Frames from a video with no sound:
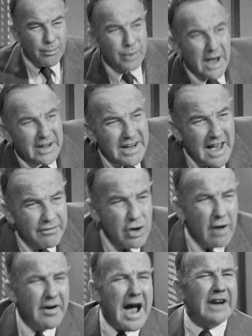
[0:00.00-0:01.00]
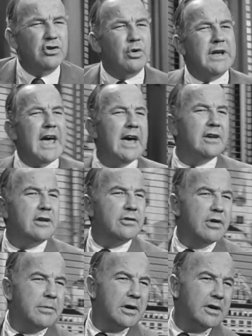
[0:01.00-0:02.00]
Bradley, have you ever actually handled a
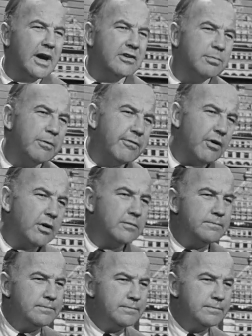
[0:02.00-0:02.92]
criminal case before?